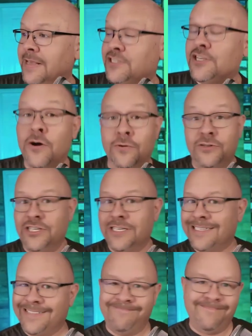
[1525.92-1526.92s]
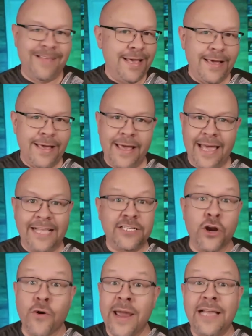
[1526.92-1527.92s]
So just it's
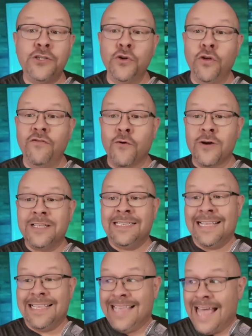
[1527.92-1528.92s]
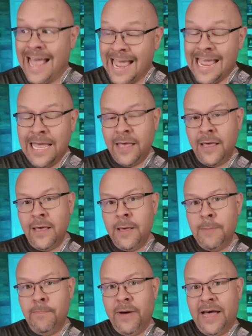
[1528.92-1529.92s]
a great tool for today,
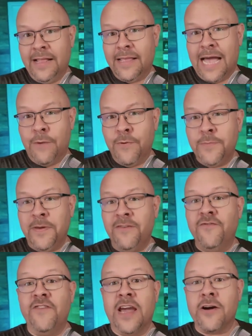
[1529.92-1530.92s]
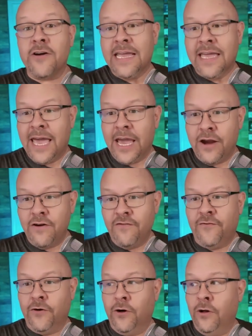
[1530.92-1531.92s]
but I would be very
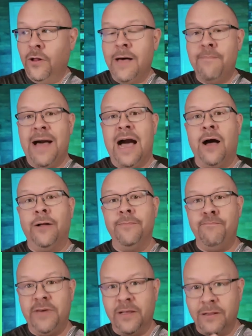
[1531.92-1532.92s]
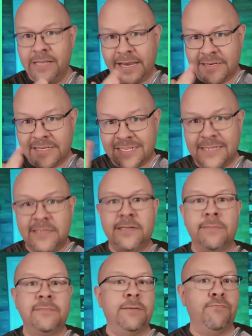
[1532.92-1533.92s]
careful about building
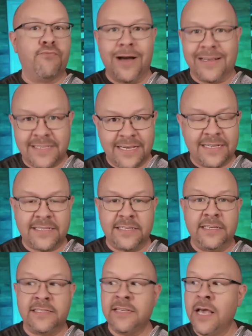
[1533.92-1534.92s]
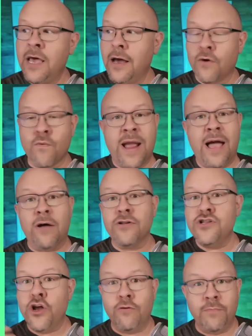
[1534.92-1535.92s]
systems and processes
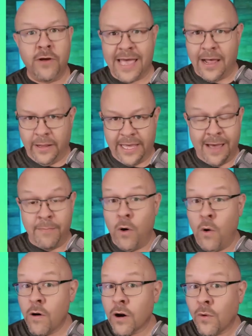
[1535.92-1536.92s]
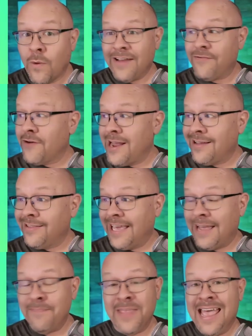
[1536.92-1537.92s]
around Notebook LM, or quite
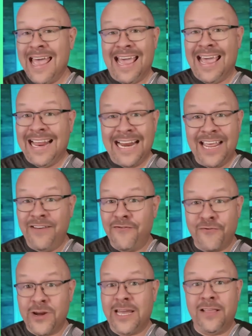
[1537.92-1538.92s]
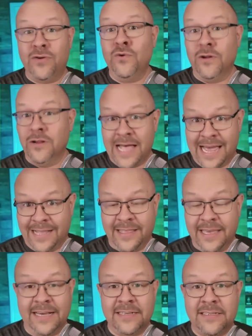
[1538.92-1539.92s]
frankly, any free tool like
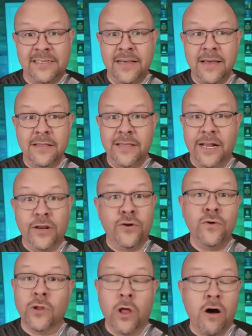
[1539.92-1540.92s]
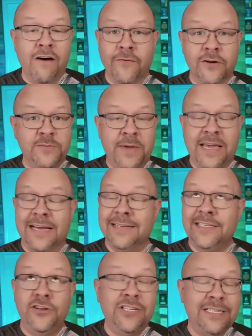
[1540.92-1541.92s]
this that Google offers, because